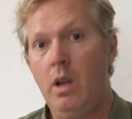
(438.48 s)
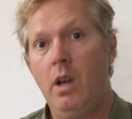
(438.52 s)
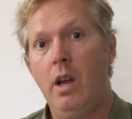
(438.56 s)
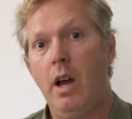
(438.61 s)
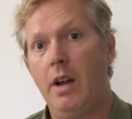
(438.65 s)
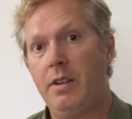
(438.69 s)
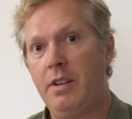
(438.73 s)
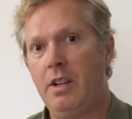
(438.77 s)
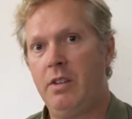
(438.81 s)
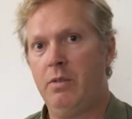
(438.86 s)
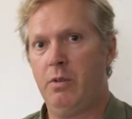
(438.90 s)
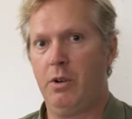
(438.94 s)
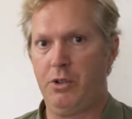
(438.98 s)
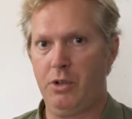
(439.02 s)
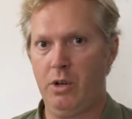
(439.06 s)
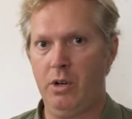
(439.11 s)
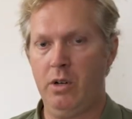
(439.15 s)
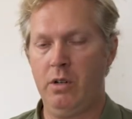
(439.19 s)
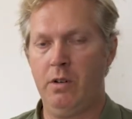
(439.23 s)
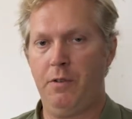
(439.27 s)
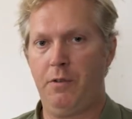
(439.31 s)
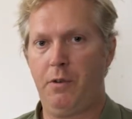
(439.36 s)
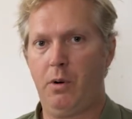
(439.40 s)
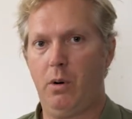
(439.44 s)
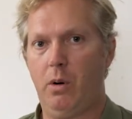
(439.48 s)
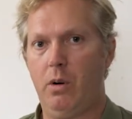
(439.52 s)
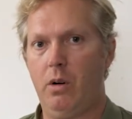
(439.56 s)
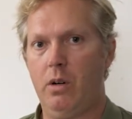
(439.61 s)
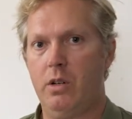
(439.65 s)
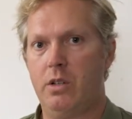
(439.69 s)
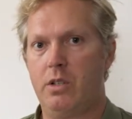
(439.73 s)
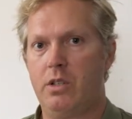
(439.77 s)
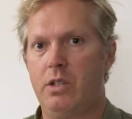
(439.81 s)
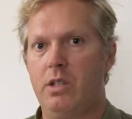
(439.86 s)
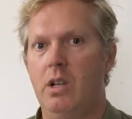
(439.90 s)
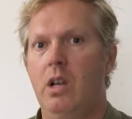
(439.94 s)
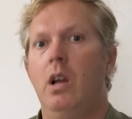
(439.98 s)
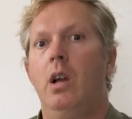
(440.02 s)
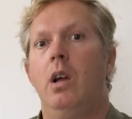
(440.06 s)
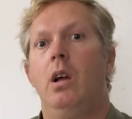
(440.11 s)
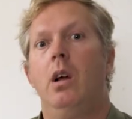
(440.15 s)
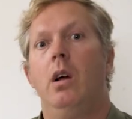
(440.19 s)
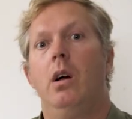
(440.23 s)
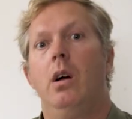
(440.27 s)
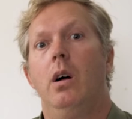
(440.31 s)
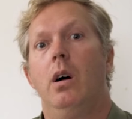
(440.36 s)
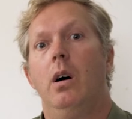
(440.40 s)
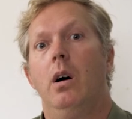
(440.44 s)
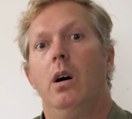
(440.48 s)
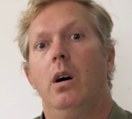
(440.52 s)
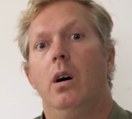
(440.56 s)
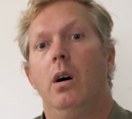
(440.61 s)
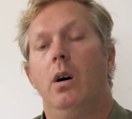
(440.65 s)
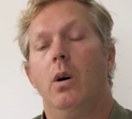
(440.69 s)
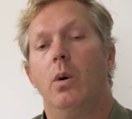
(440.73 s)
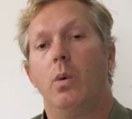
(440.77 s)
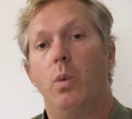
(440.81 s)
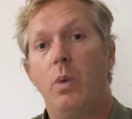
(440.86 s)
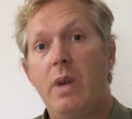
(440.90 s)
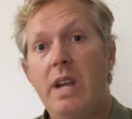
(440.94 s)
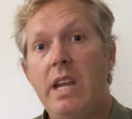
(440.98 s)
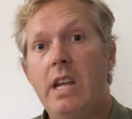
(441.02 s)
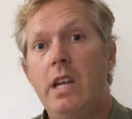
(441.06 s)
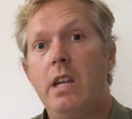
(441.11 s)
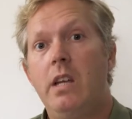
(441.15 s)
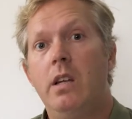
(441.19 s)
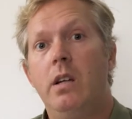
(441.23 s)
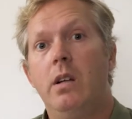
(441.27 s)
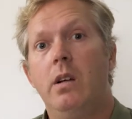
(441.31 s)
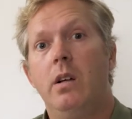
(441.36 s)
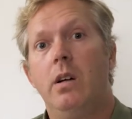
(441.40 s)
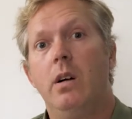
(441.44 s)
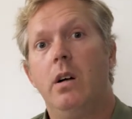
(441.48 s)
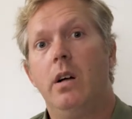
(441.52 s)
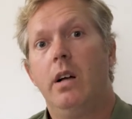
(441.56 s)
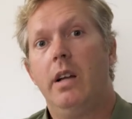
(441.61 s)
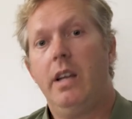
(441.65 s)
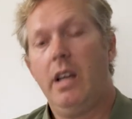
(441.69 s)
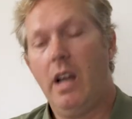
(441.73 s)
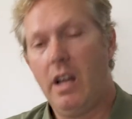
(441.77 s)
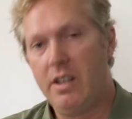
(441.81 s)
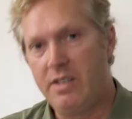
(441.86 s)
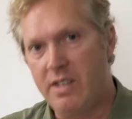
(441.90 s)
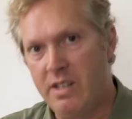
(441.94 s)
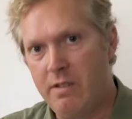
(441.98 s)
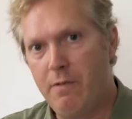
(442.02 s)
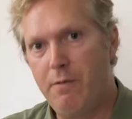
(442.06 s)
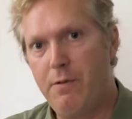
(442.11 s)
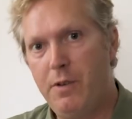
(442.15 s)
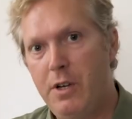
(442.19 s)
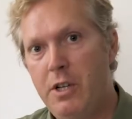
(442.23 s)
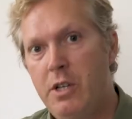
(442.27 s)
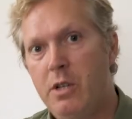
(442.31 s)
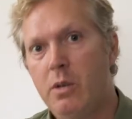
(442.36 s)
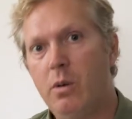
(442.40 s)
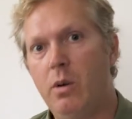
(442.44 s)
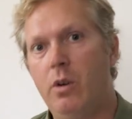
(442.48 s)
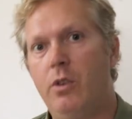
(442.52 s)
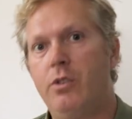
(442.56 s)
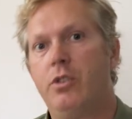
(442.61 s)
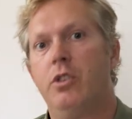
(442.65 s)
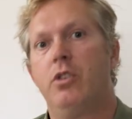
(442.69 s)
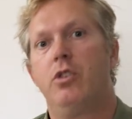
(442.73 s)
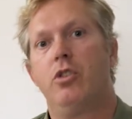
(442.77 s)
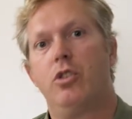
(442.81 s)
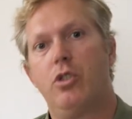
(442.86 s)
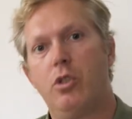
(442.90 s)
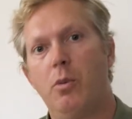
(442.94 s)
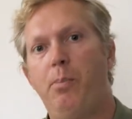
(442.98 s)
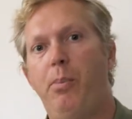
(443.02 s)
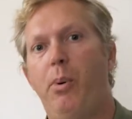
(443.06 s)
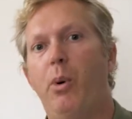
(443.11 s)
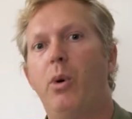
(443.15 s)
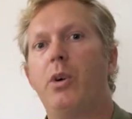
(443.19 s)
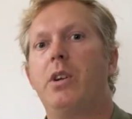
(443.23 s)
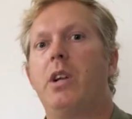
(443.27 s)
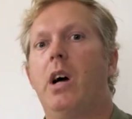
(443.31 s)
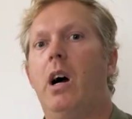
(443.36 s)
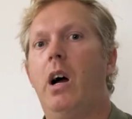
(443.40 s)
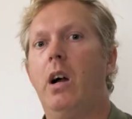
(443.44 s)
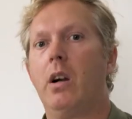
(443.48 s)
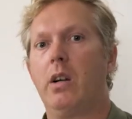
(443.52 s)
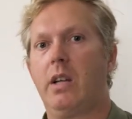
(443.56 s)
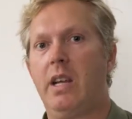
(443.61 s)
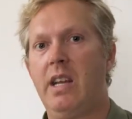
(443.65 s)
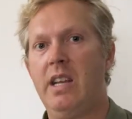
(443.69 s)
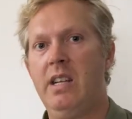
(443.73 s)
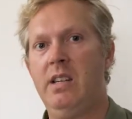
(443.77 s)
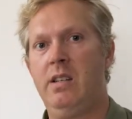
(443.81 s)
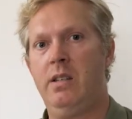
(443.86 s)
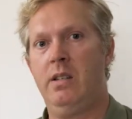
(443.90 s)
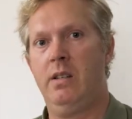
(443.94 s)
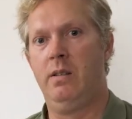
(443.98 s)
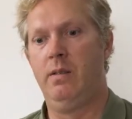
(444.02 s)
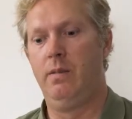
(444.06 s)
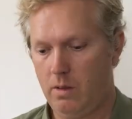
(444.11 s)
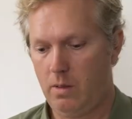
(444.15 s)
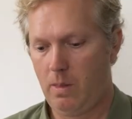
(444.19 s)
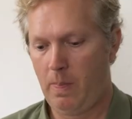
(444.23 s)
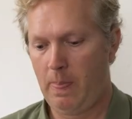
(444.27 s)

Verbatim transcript: And in return, of course, we as individuals support our kin.